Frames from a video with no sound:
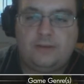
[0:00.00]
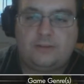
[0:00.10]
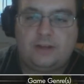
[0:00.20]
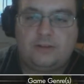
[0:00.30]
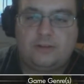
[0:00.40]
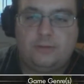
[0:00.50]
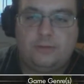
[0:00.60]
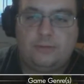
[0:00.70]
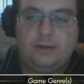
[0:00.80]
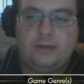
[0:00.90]
Well, 5
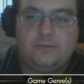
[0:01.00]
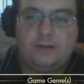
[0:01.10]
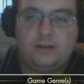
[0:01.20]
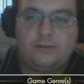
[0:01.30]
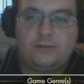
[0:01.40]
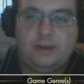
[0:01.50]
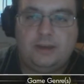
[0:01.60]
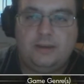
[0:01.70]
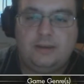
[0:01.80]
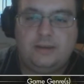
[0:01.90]
starts off with a really difficult
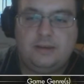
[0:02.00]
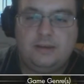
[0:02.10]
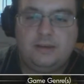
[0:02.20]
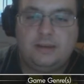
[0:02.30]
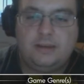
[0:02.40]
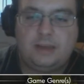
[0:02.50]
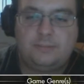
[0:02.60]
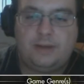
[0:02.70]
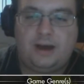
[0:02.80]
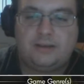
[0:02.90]
screen.
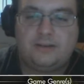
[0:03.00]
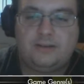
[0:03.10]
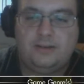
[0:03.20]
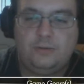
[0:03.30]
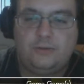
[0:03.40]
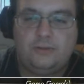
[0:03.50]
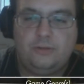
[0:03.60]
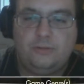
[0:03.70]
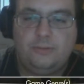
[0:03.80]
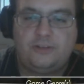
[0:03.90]
That part
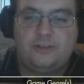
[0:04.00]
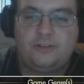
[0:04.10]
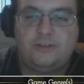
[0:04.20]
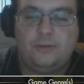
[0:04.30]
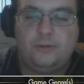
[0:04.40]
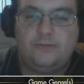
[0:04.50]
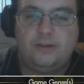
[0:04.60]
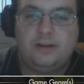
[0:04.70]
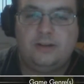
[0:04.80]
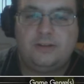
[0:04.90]
used to be
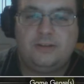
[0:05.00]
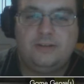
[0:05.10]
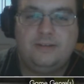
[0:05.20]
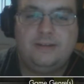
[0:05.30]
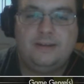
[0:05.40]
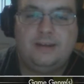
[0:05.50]
so difficult.